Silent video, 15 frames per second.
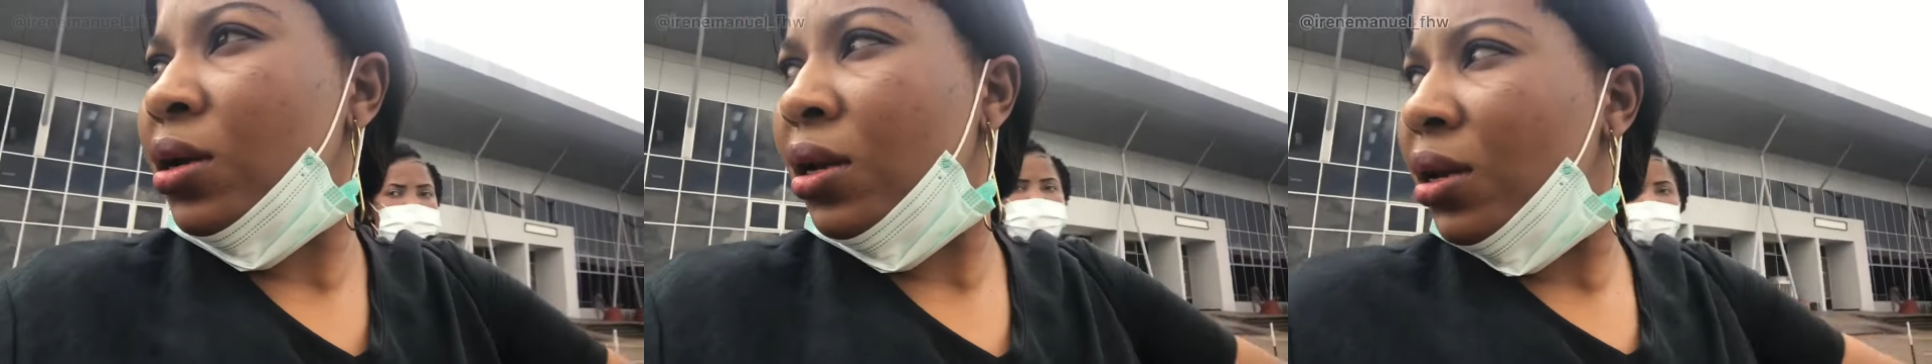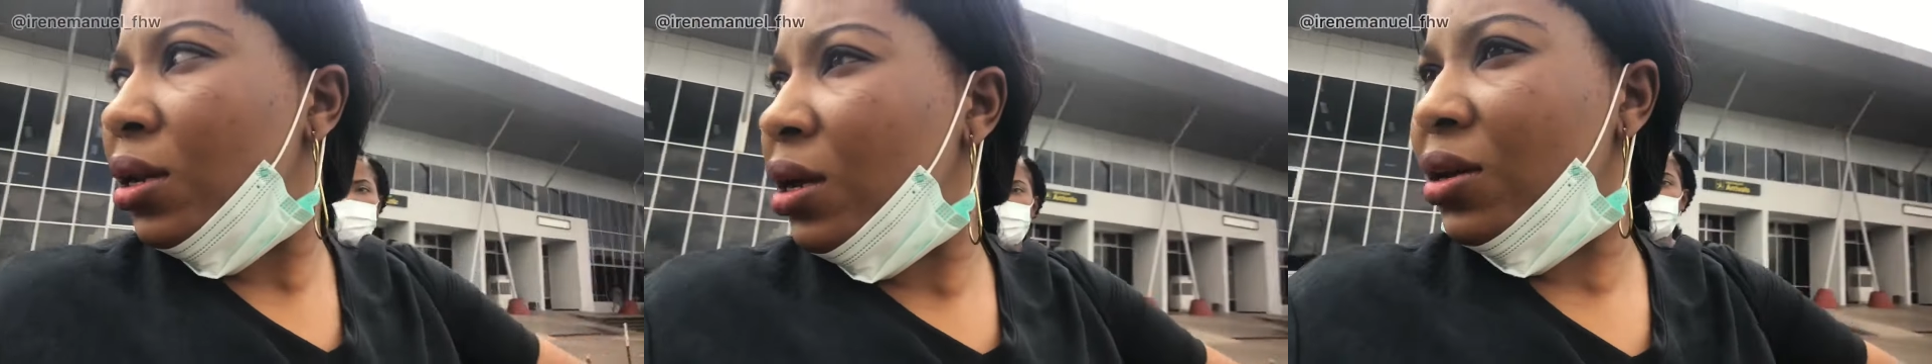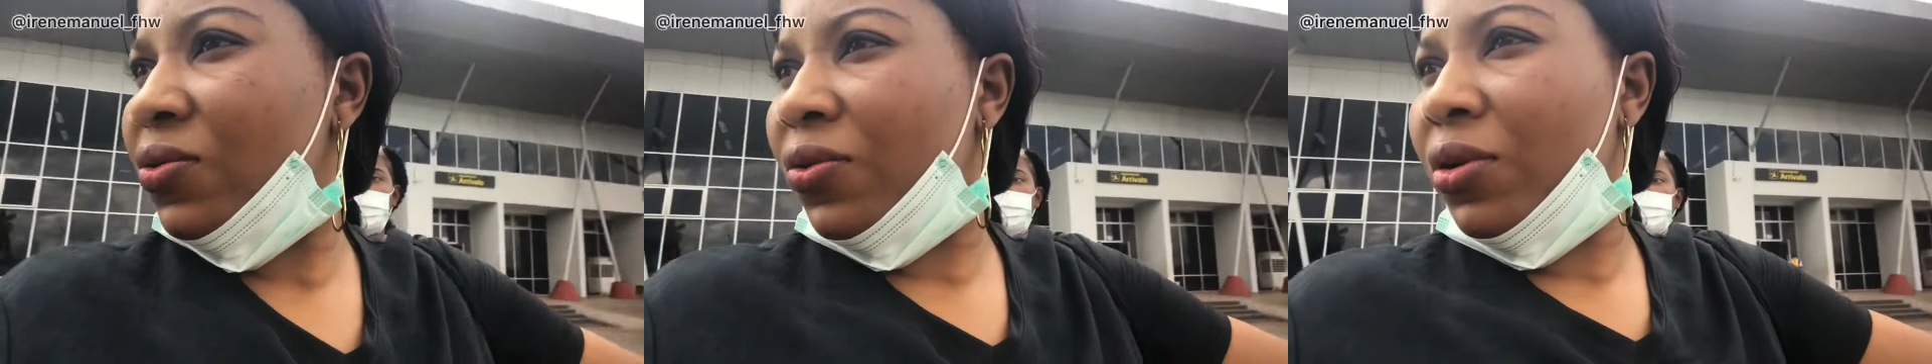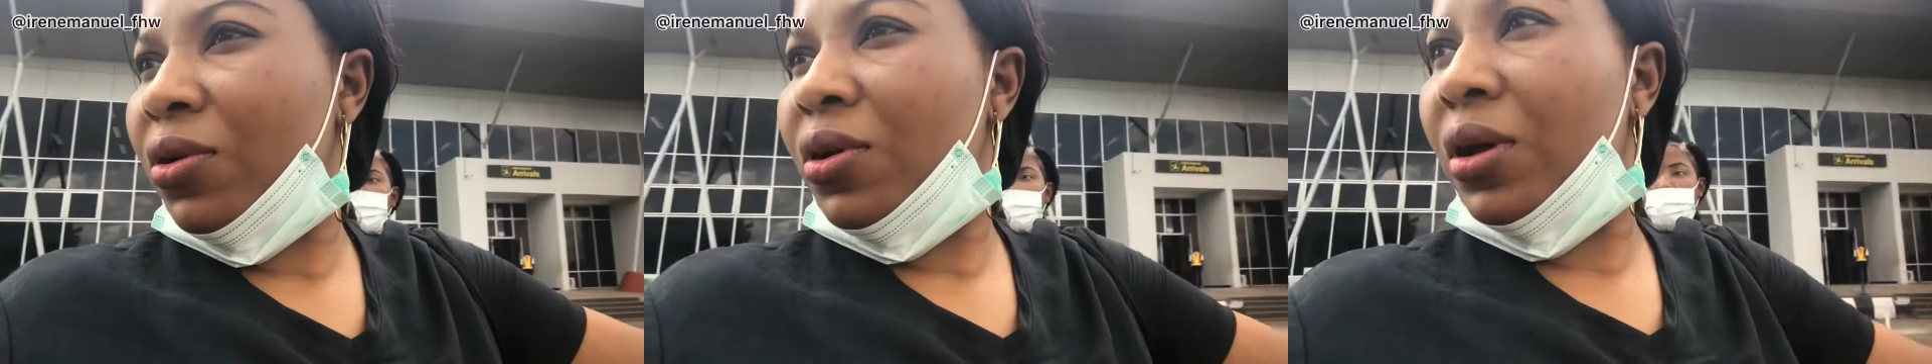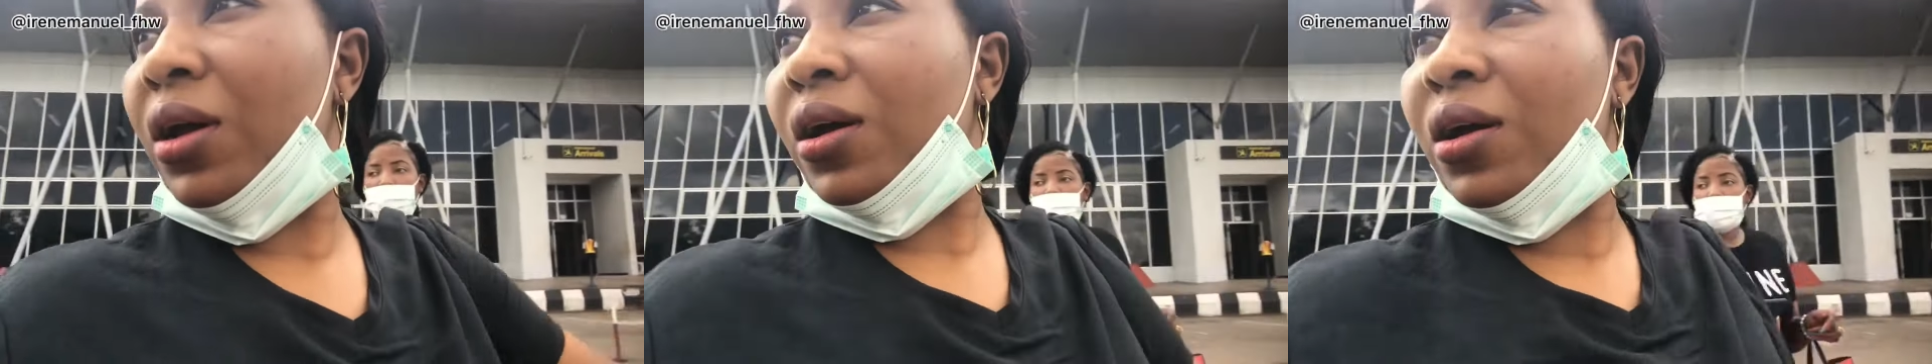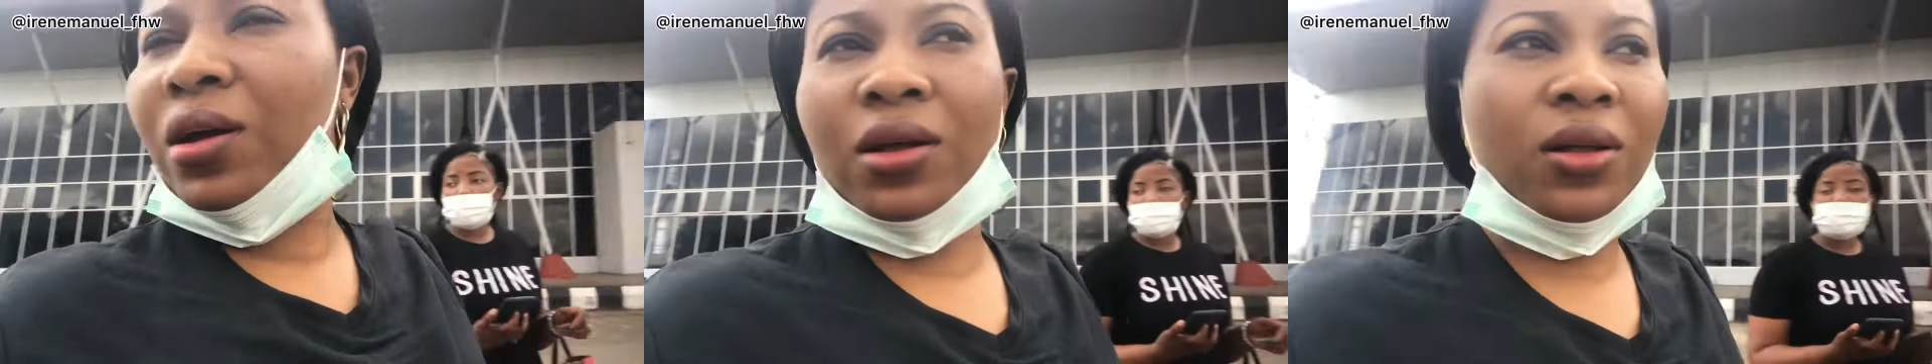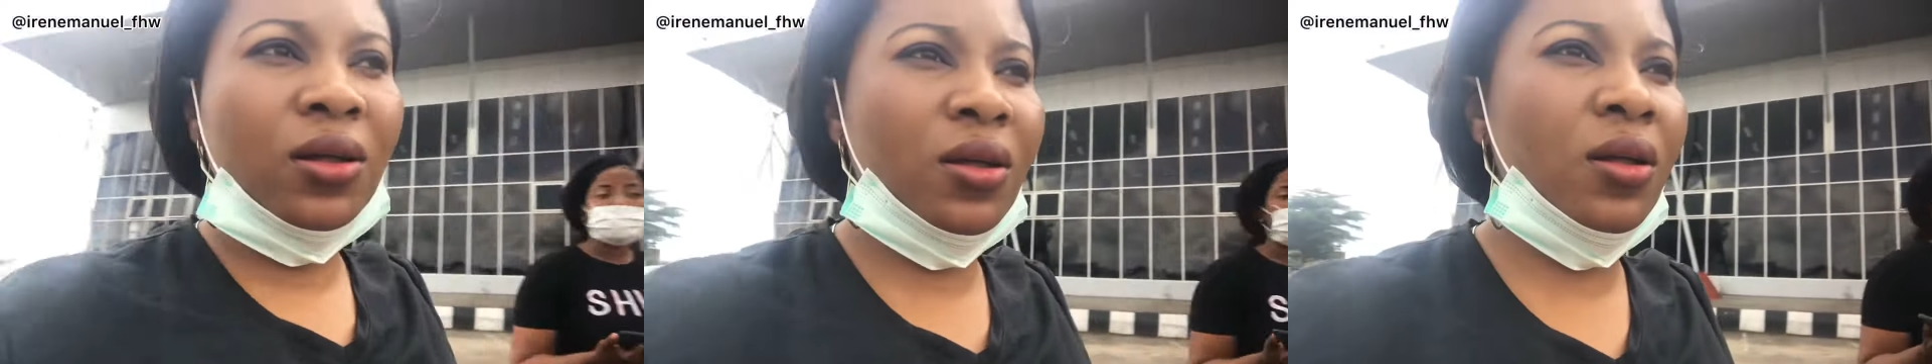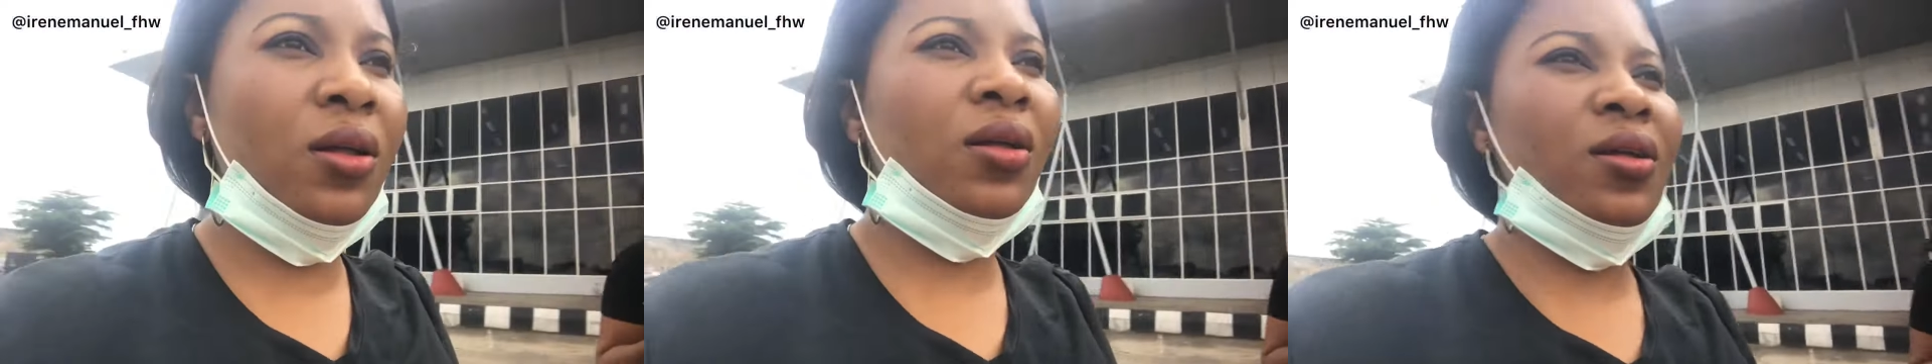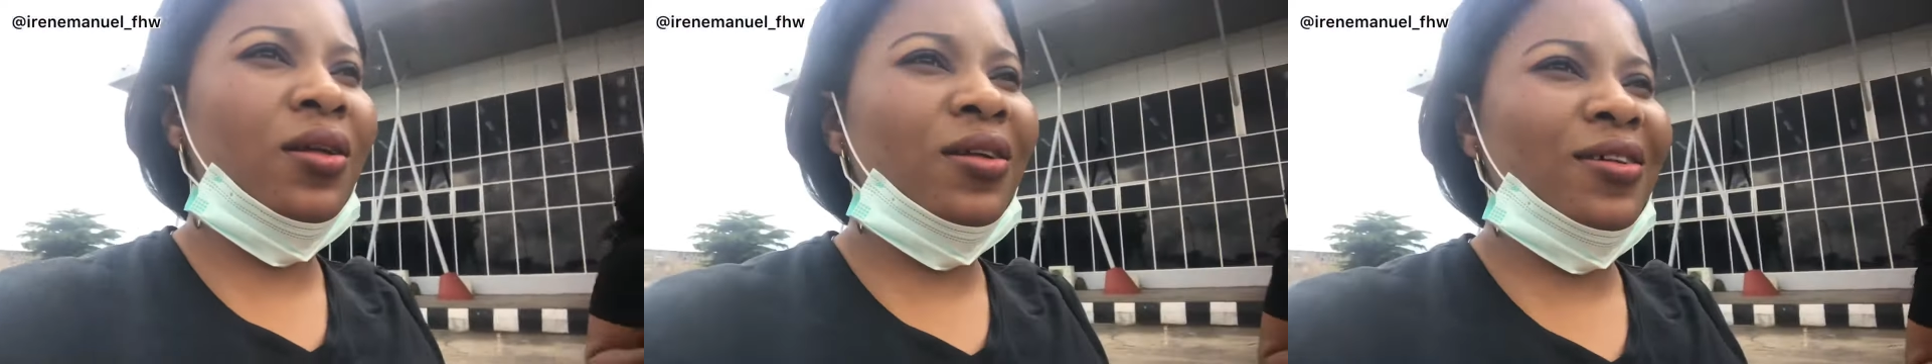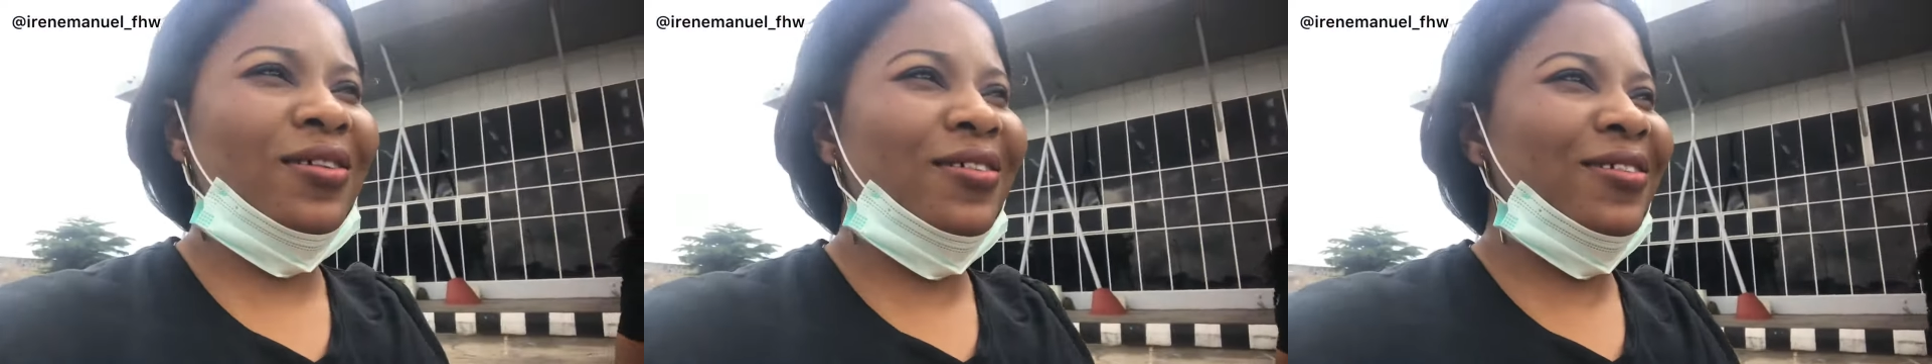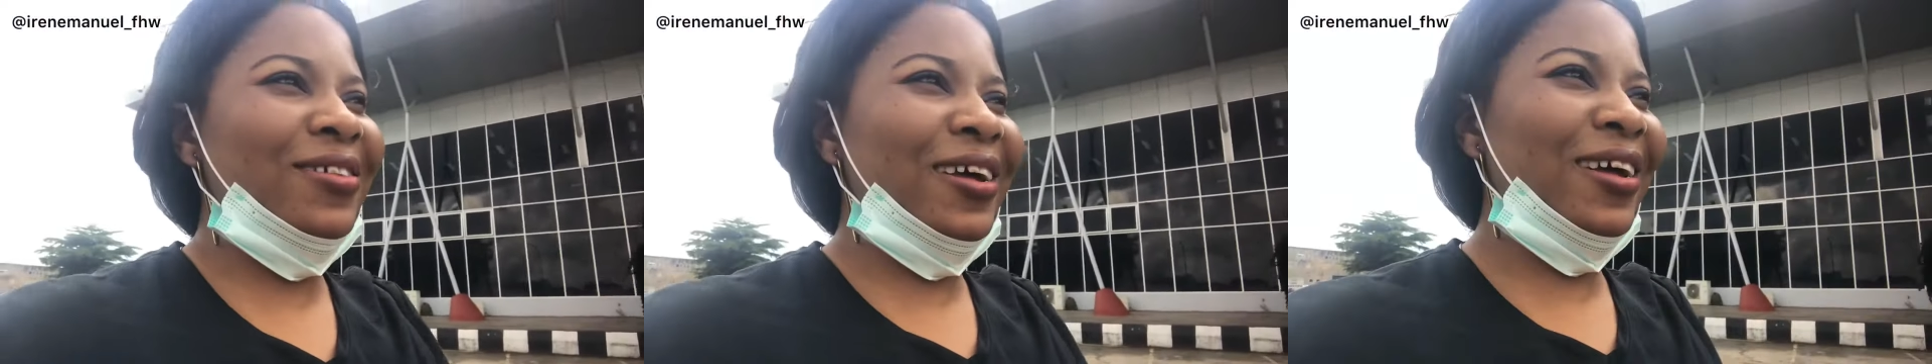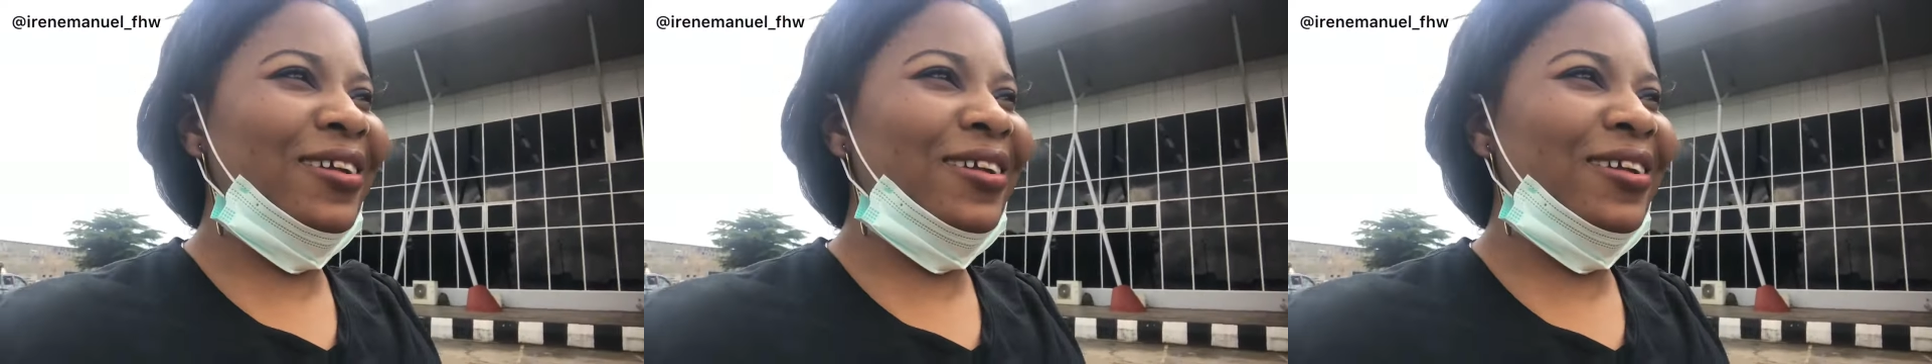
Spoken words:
Please follow me. I